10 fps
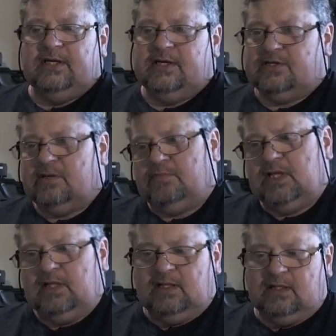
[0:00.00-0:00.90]

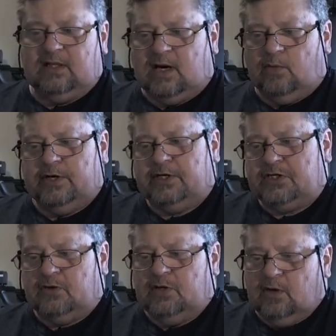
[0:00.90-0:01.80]
something that I want to show
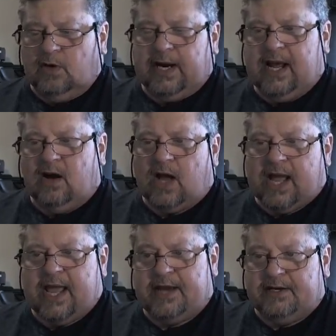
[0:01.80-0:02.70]
you on how I
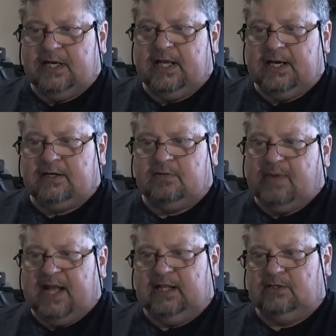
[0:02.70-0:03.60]
had to get it to
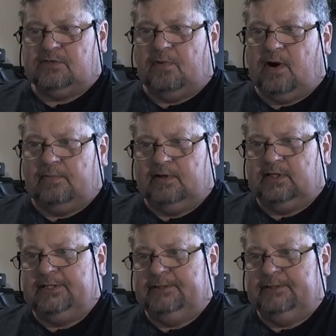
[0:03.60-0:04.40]
balance properly.